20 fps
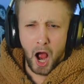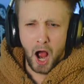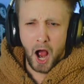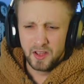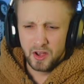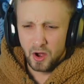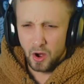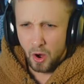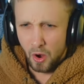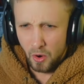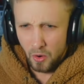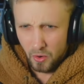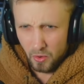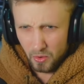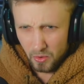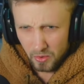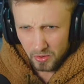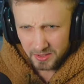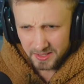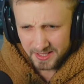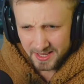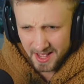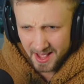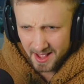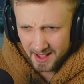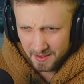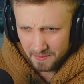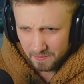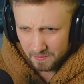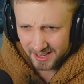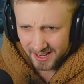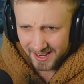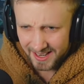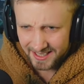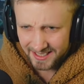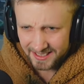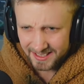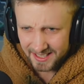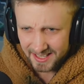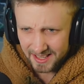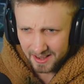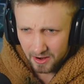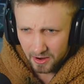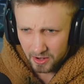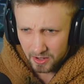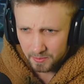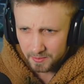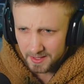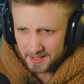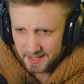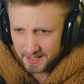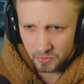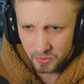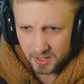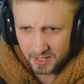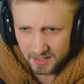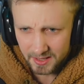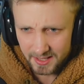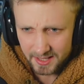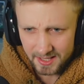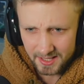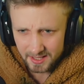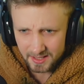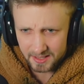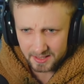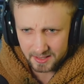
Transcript: The whole damn Dai Li army? Really?